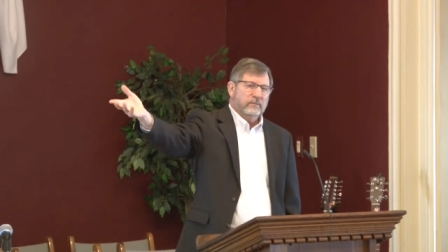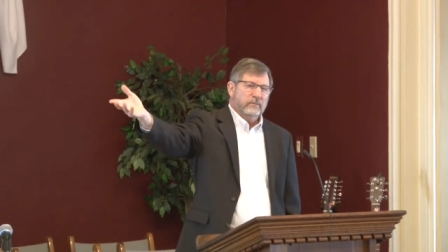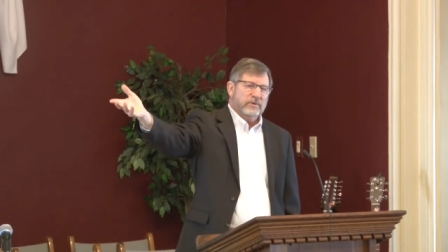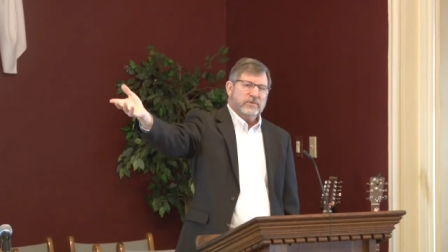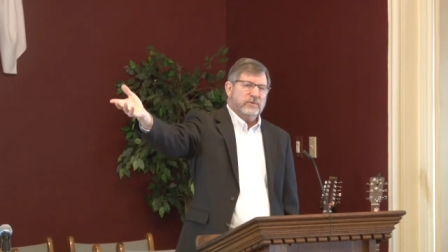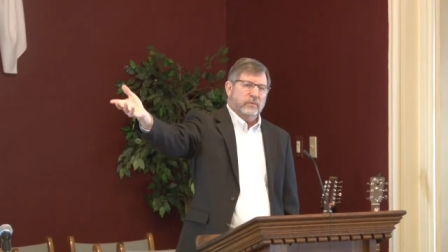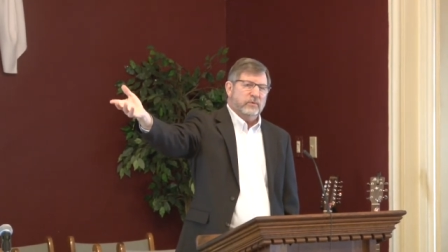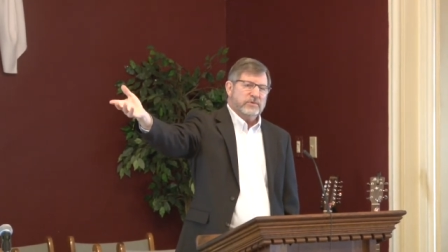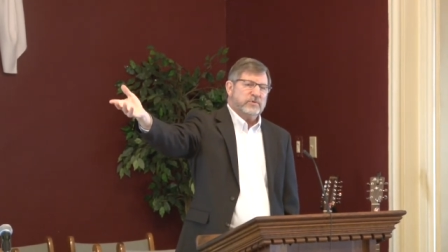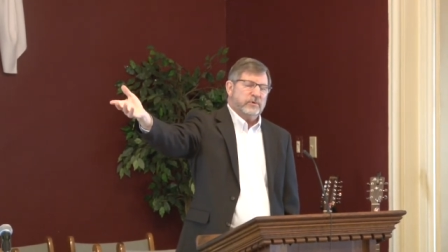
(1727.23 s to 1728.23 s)
What's the,
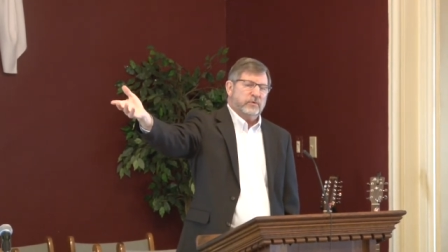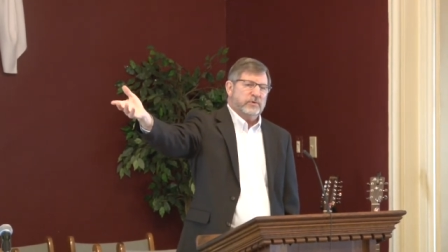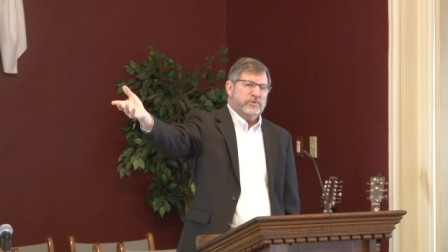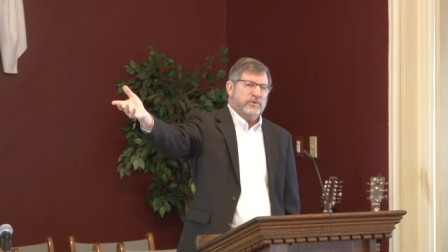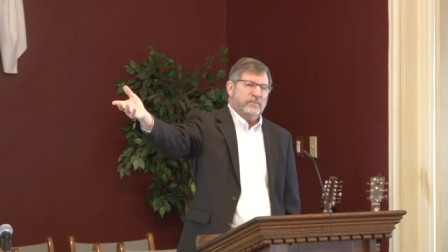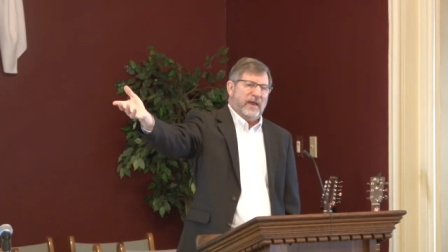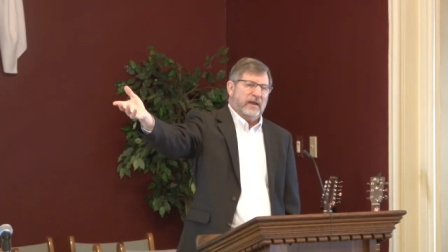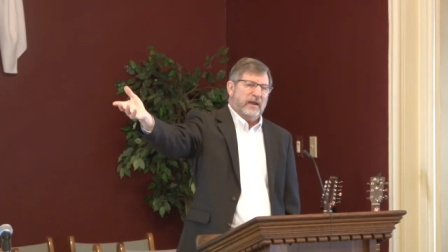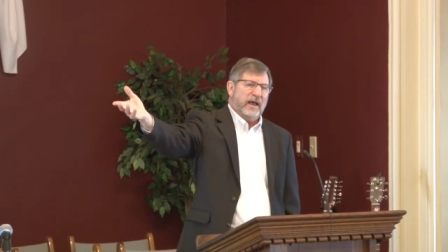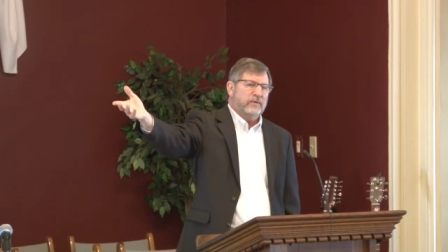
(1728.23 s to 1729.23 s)
what's the Christian
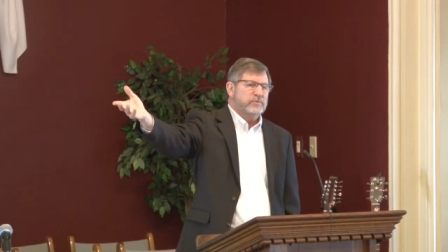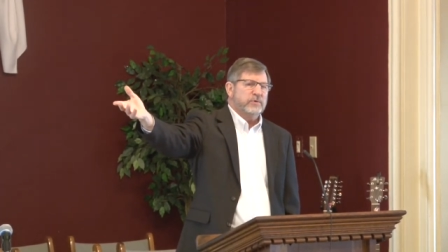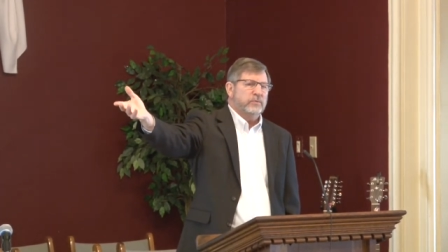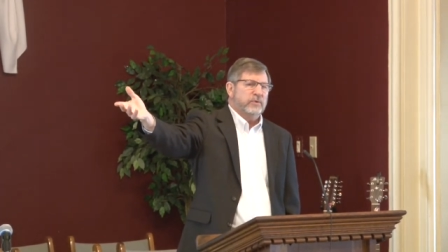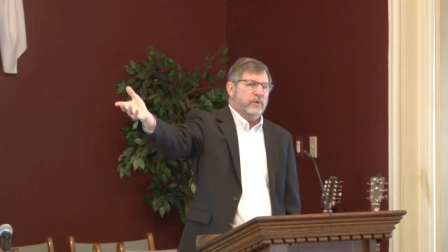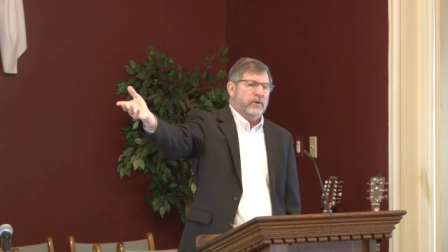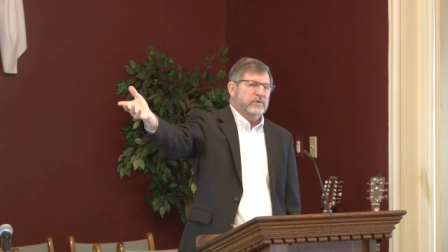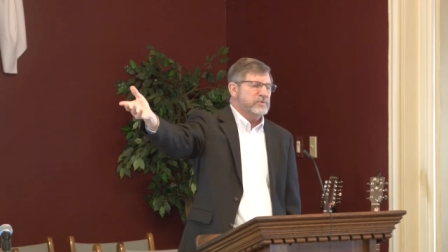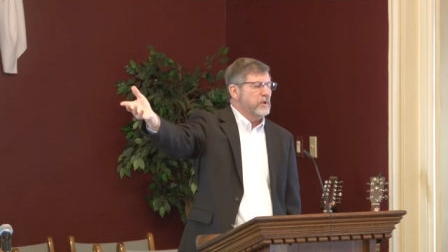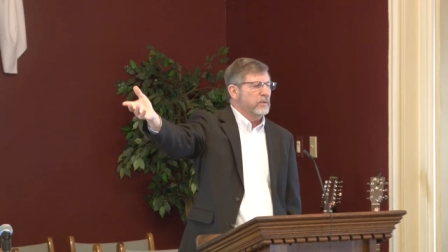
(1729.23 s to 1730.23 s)
man now do with all
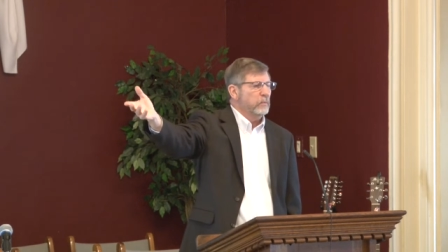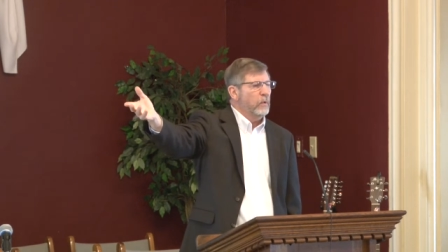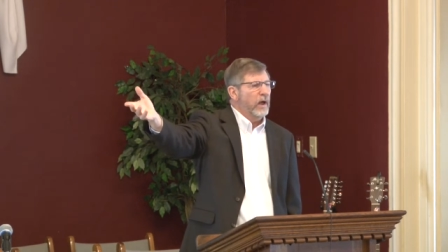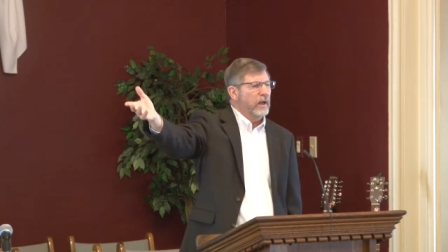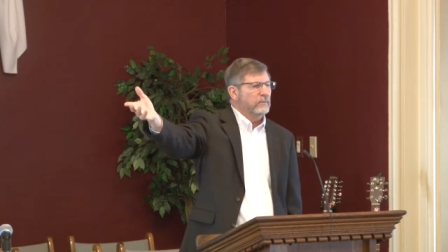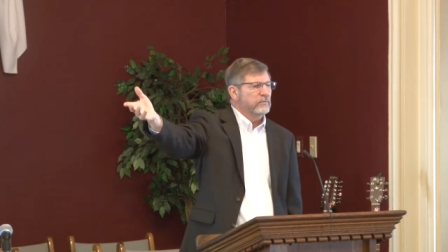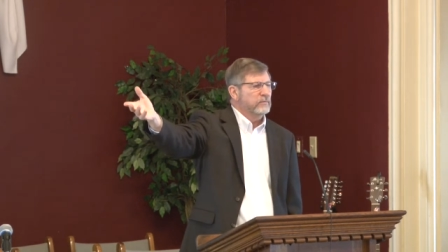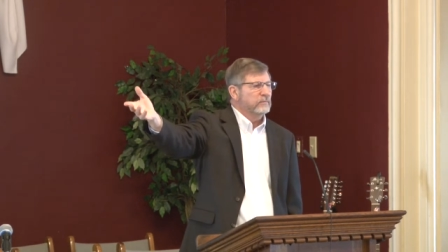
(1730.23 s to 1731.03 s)
those other wives?